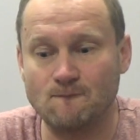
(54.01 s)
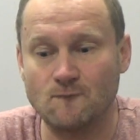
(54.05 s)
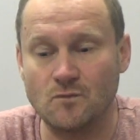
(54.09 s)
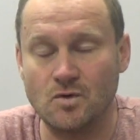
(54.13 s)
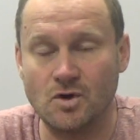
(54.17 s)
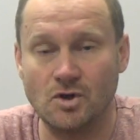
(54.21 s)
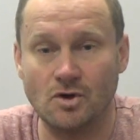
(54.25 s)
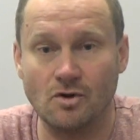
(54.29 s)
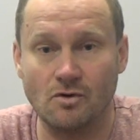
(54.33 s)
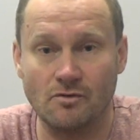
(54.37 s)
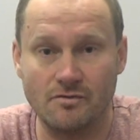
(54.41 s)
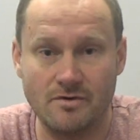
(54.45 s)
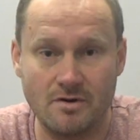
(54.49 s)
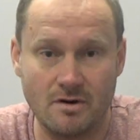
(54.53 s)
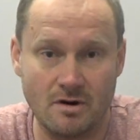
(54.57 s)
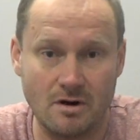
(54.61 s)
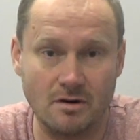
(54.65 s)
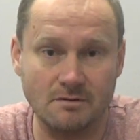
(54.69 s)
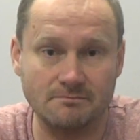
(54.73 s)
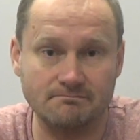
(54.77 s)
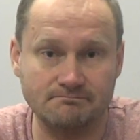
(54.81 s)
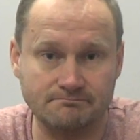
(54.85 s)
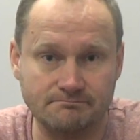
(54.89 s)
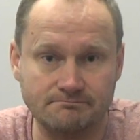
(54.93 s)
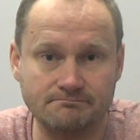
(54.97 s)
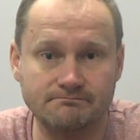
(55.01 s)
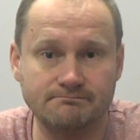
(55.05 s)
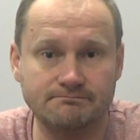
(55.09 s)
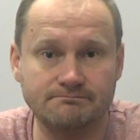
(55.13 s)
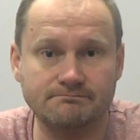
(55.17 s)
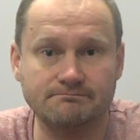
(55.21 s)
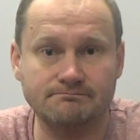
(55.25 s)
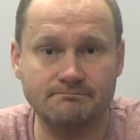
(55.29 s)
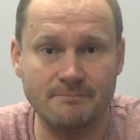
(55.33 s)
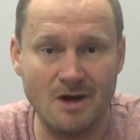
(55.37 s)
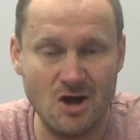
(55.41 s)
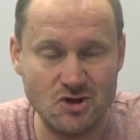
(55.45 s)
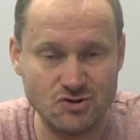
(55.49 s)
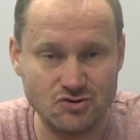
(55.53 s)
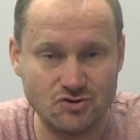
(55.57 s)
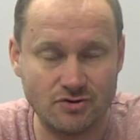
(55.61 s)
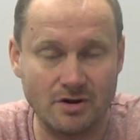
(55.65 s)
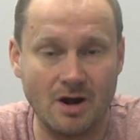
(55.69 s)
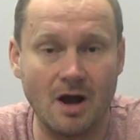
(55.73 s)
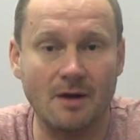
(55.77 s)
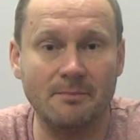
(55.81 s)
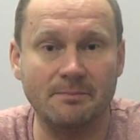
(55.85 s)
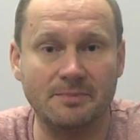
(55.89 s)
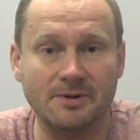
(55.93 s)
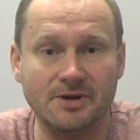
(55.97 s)
you know there are major
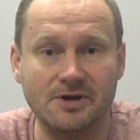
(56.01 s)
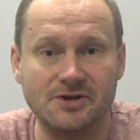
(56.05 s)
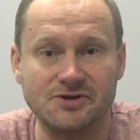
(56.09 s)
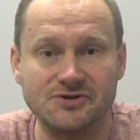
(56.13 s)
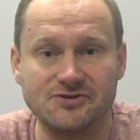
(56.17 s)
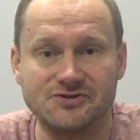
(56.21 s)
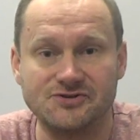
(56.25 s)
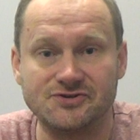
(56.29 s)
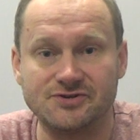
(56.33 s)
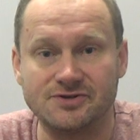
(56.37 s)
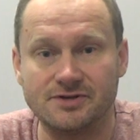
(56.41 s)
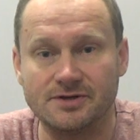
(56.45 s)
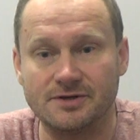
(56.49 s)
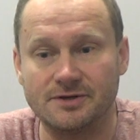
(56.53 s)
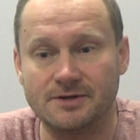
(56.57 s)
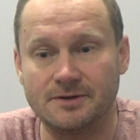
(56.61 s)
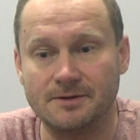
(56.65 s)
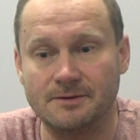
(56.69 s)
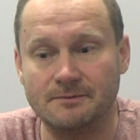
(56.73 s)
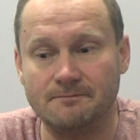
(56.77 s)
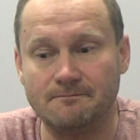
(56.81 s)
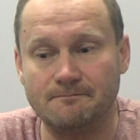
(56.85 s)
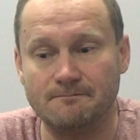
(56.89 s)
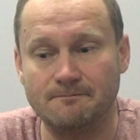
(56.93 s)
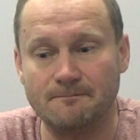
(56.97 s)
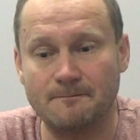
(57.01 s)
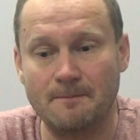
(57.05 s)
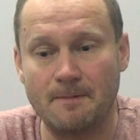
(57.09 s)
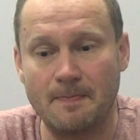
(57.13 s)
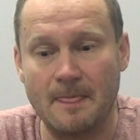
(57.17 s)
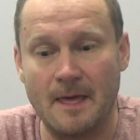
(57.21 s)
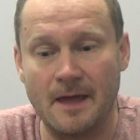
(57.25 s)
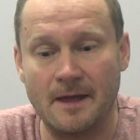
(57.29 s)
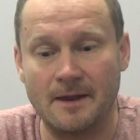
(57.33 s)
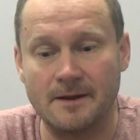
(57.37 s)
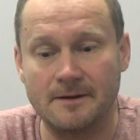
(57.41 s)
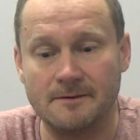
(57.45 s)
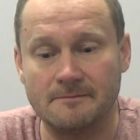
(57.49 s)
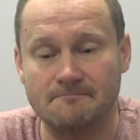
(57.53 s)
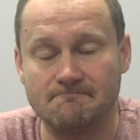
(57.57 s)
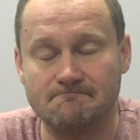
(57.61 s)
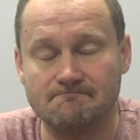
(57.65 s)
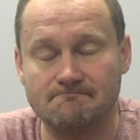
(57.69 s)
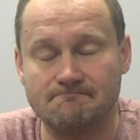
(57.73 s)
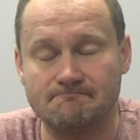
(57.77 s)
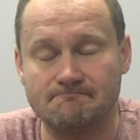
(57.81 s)
companies um, and